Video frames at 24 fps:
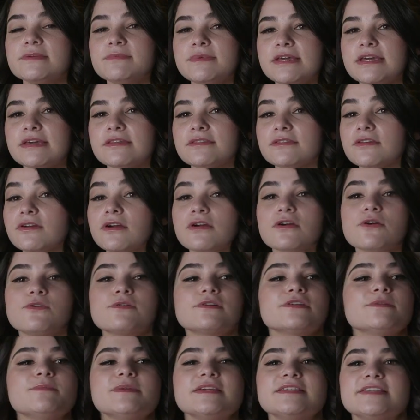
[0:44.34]
to
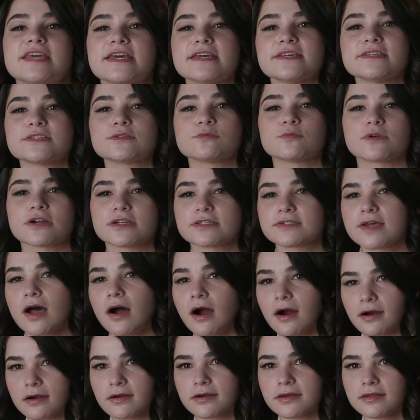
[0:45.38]
be days where it's
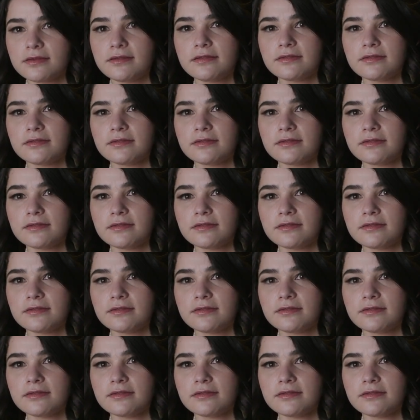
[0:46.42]
hard,